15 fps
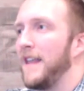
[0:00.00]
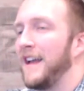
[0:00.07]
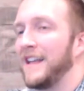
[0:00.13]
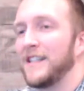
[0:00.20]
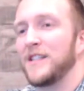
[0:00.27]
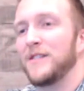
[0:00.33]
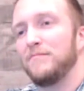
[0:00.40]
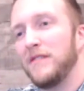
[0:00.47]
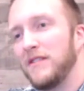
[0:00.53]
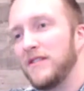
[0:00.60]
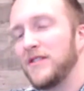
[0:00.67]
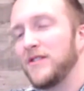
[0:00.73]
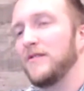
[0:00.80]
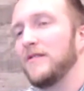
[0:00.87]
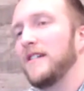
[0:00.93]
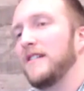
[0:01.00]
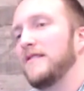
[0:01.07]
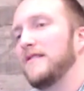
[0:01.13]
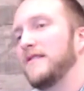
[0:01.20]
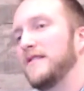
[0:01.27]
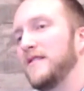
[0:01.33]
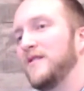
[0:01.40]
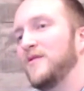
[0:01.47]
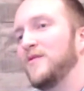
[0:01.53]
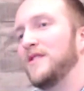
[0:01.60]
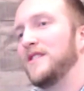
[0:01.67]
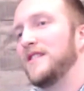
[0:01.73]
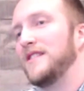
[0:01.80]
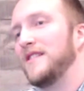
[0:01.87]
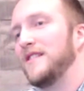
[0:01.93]
and spiritual health too,
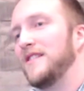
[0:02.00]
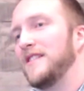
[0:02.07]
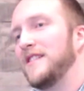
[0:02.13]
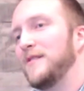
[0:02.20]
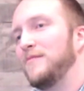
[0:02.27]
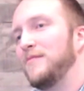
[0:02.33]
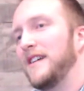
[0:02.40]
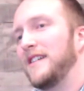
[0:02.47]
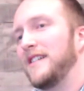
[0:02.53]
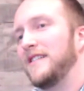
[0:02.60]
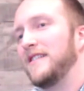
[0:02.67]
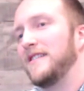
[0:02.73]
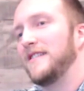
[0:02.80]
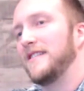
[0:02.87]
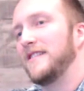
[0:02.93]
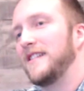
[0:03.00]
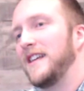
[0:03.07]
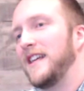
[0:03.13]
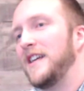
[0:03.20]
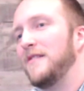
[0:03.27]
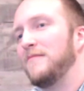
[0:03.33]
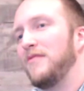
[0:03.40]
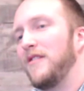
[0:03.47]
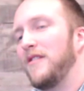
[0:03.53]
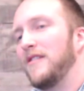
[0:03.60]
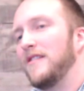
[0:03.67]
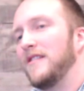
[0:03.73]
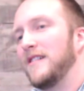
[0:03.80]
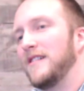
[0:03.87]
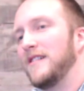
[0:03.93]
which is a big key
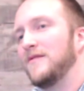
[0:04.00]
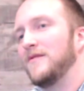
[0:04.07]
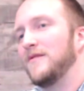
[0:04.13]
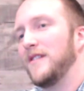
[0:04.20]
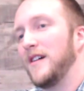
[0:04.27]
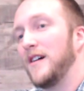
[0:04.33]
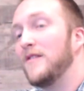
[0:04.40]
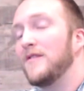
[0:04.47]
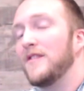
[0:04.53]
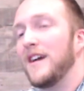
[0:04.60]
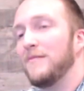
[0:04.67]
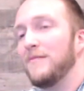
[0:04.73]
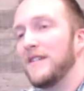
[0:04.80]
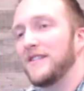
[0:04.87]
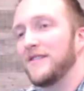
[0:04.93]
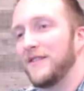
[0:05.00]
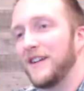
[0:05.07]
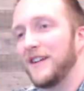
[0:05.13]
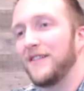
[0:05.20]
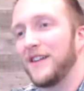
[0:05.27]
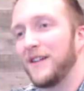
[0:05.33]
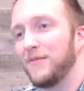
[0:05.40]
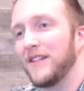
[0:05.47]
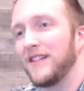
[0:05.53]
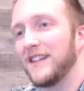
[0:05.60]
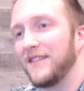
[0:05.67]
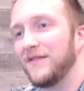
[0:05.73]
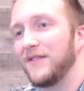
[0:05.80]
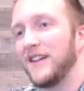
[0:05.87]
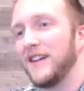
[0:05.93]
part of that mental health, I
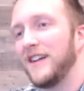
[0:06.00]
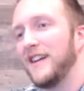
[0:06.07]
believe.